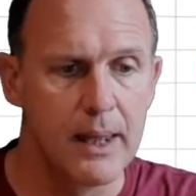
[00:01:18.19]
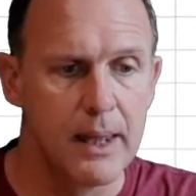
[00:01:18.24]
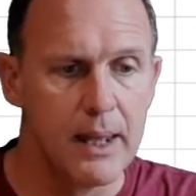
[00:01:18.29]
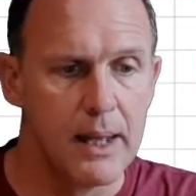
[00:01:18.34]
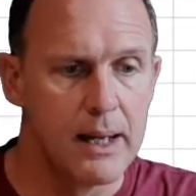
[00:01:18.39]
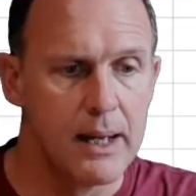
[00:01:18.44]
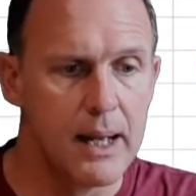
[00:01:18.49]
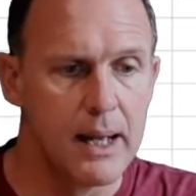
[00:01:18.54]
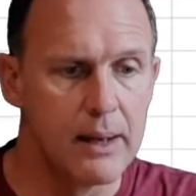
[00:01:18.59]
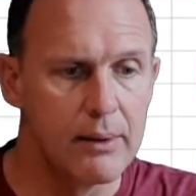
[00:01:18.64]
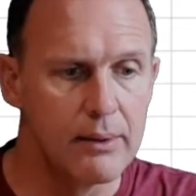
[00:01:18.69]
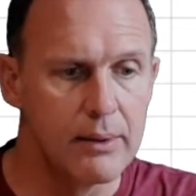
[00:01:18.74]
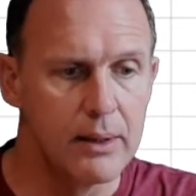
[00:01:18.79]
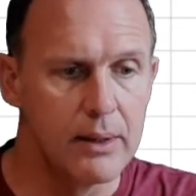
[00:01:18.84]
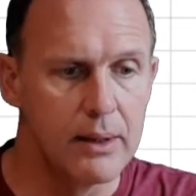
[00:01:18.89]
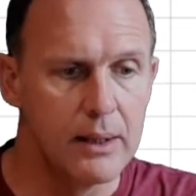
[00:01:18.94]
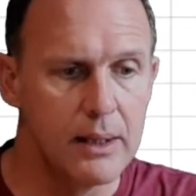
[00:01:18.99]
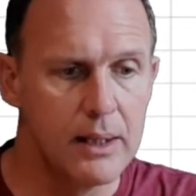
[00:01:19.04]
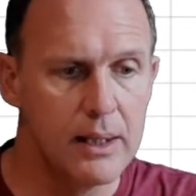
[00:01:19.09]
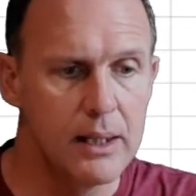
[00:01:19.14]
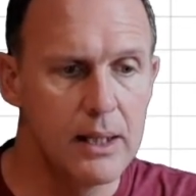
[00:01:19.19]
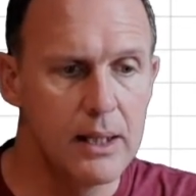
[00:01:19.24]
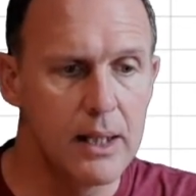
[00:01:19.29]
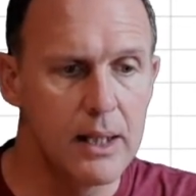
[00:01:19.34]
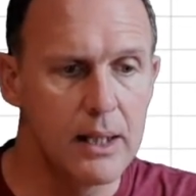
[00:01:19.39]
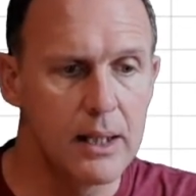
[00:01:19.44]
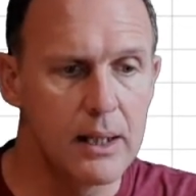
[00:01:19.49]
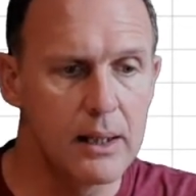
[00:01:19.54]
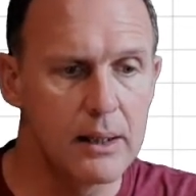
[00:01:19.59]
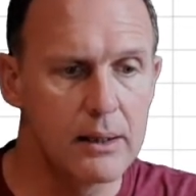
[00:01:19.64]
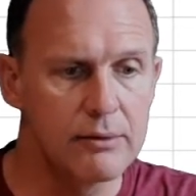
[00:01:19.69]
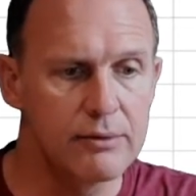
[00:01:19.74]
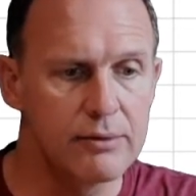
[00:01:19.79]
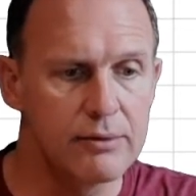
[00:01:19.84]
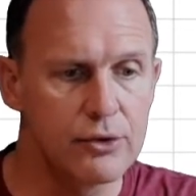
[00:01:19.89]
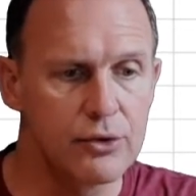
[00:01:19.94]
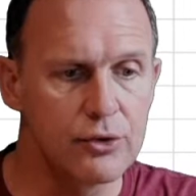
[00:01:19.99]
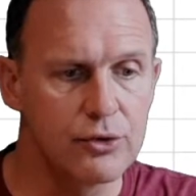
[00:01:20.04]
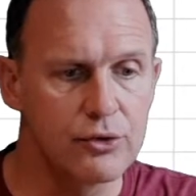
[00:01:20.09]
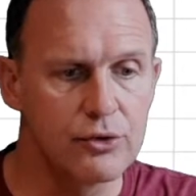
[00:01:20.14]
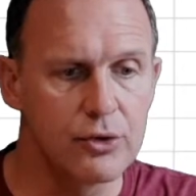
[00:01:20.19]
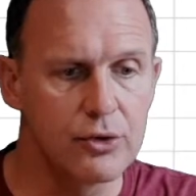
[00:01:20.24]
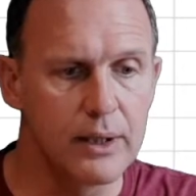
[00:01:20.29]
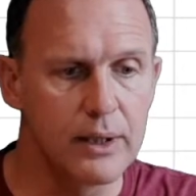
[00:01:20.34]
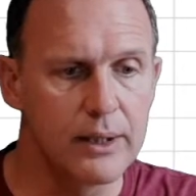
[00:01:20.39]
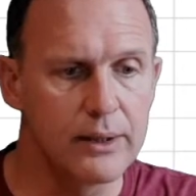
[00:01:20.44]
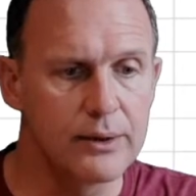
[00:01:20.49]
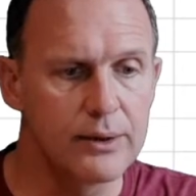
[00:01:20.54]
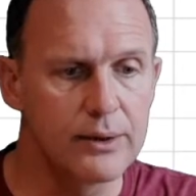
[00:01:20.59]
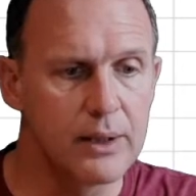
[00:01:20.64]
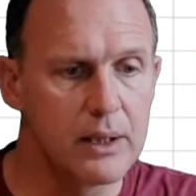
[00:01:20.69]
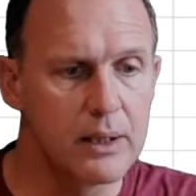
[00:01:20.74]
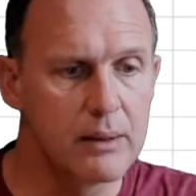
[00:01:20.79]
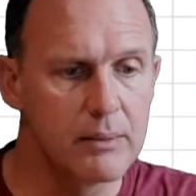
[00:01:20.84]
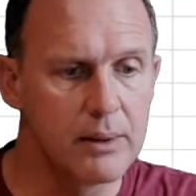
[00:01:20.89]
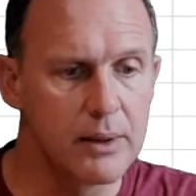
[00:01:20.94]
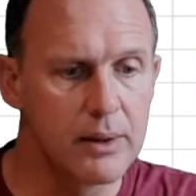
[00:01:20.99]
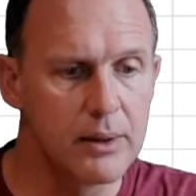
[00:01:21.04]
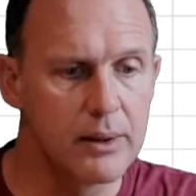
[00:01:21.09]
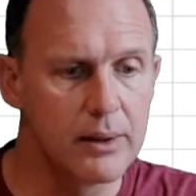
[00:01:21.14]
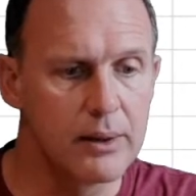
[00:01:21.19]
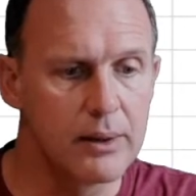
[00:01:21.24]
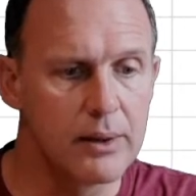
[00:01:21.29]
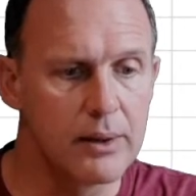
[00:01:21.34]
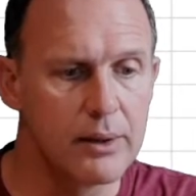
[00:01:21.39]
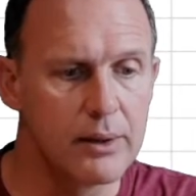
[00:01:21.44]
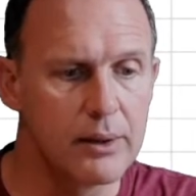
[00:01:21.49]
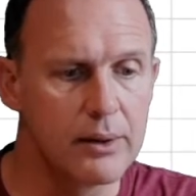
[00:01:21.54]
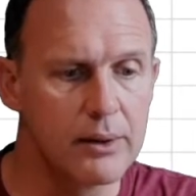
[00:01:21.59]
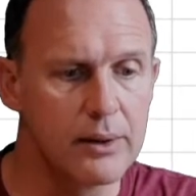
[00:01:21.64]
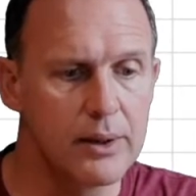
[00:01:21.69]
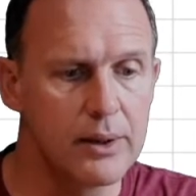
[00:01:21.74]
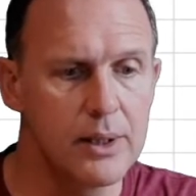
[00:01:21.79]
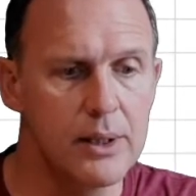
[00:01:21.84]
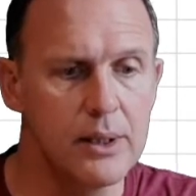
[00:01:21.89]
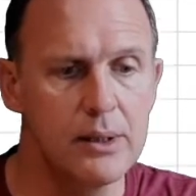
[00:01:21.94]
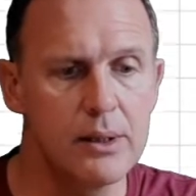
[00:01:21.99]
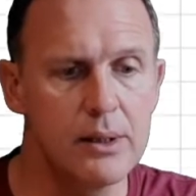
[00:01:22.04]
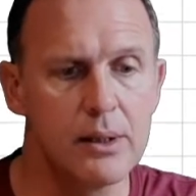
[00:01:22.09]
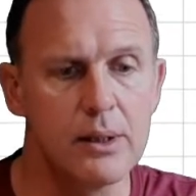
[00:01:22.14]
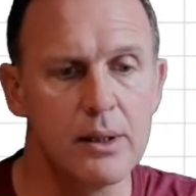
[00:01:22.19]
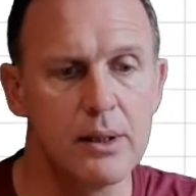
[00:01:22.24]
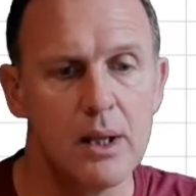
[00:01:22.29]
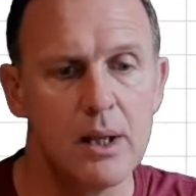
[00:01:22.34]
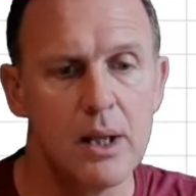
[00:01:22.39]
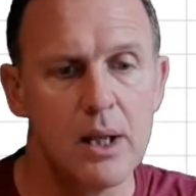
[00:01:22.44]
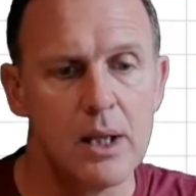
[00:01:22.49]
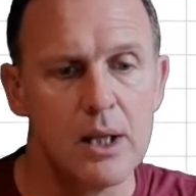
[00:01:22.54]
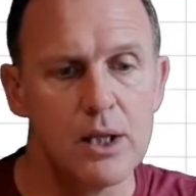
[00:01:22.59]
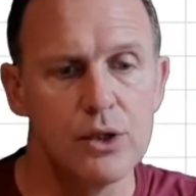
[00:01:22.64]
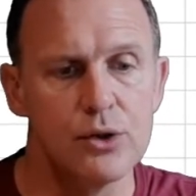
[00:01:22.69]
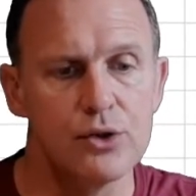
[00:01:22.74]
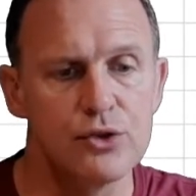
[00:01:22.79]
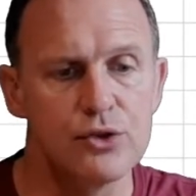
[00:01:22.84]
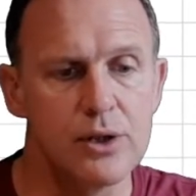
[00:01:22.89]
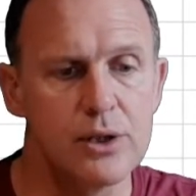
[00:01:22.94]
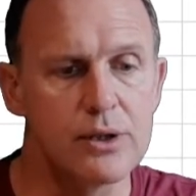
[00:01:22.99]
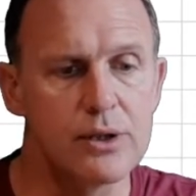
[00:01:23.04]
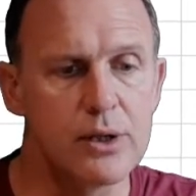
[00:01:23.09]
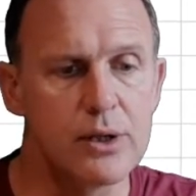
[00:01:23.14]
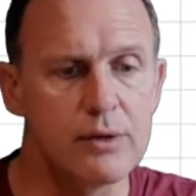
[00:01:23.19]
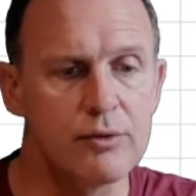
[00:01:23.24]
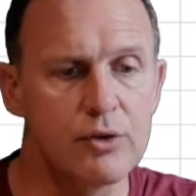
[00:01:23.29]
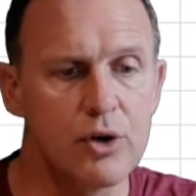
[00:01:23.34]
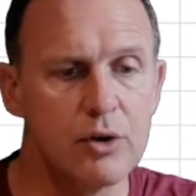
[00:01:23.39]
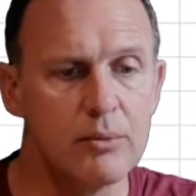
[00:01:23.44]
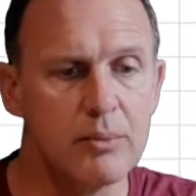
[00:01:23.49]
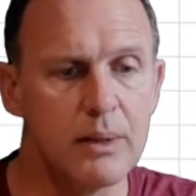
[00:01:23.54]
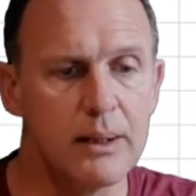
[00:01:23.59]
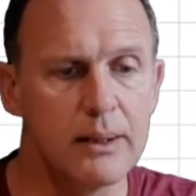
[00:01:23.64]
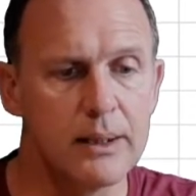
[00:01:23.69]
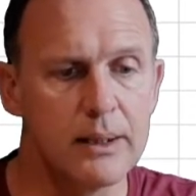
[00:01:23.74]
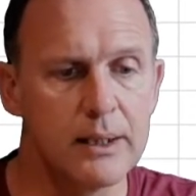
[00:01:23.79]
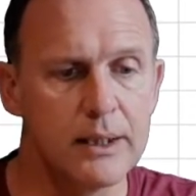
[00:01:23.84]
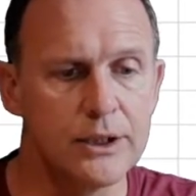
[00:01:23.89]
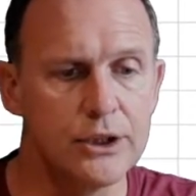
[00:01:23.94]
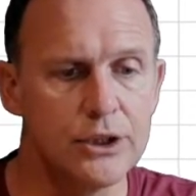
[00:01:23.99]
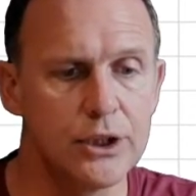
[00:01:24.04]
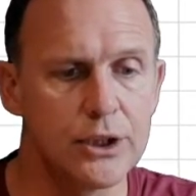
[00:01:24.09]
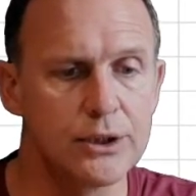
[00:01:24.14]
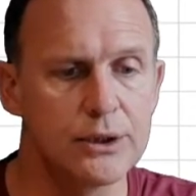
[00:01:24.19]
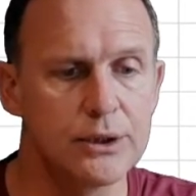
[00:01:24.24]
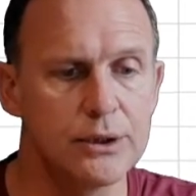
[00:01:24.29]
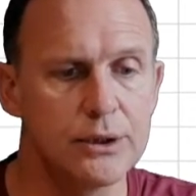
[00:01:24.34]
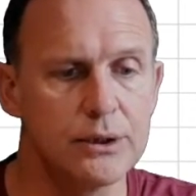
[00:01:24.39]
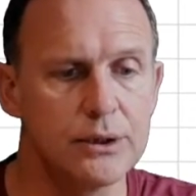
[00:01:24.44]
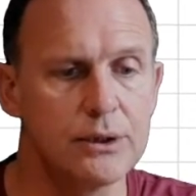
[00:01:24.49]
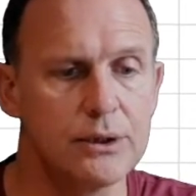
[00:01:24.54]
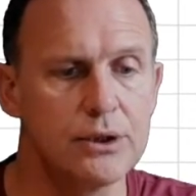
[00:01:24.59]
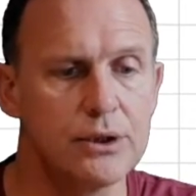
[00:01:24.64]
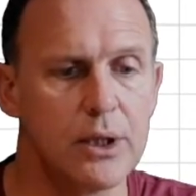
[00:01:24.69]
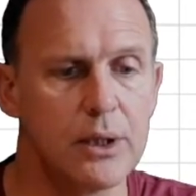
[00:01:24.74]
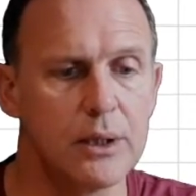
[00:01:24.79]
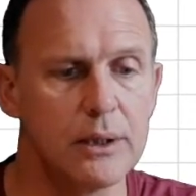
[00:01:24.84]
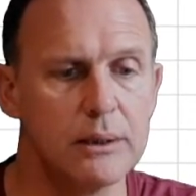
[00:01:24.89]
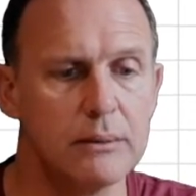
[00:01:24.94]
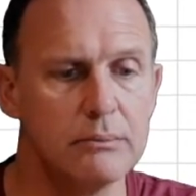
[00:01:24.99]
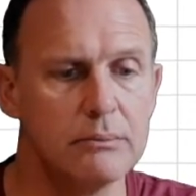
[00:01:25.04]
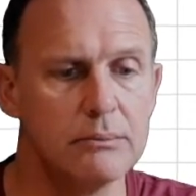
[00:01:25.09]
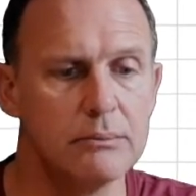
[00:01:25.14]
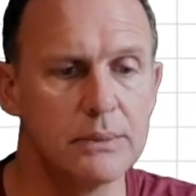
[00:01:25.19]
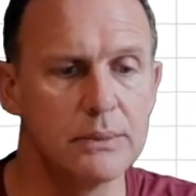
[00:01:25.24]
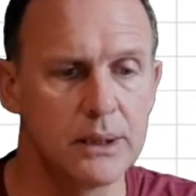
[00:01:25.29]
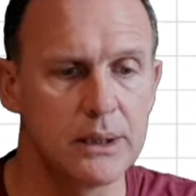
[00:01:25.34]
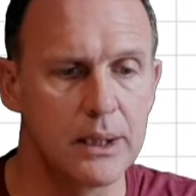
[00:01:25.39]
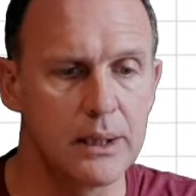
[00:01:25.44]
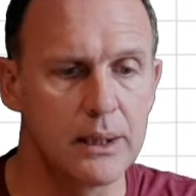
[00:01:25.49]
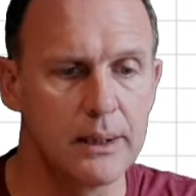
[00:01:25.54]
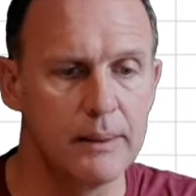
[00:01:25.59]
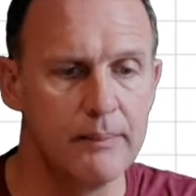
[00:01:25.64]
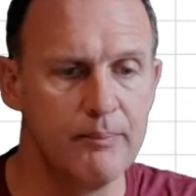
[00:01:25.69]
Now in here, if I just select them and unhide, you'll see that I've got my adjusted times here,